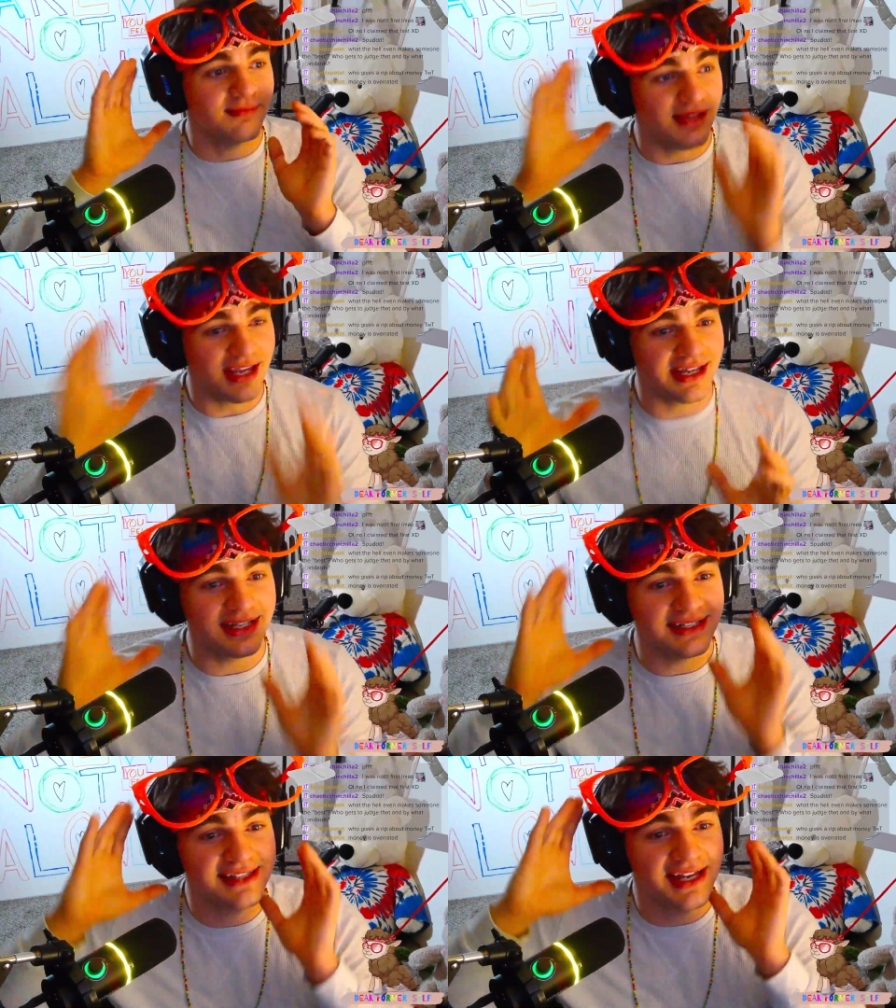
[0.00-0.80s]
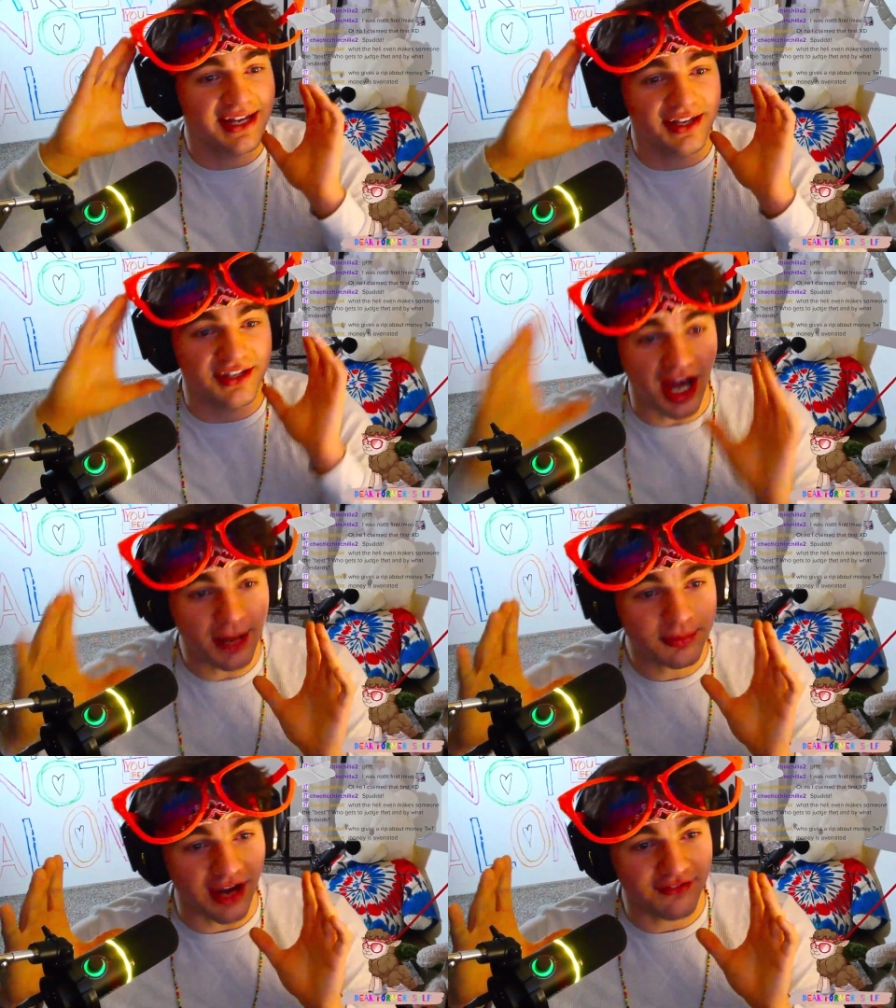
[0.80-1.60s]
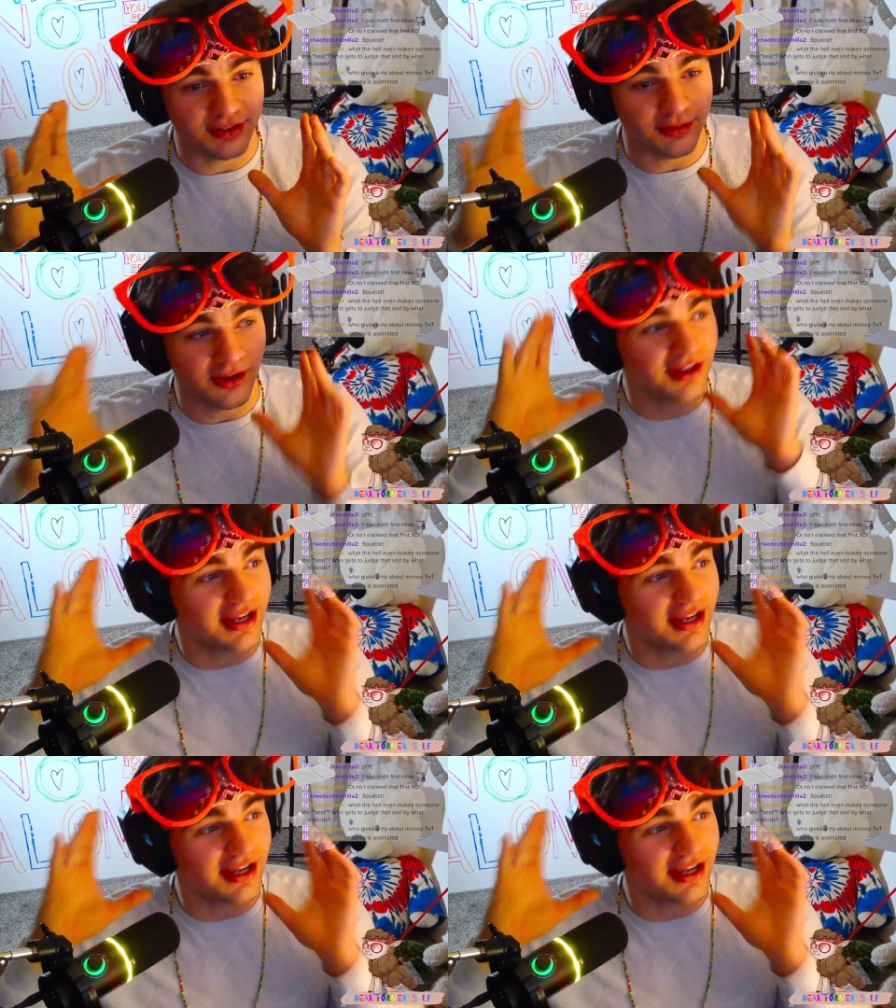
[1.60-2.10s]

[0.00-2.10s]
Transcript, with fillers: It is not profitable,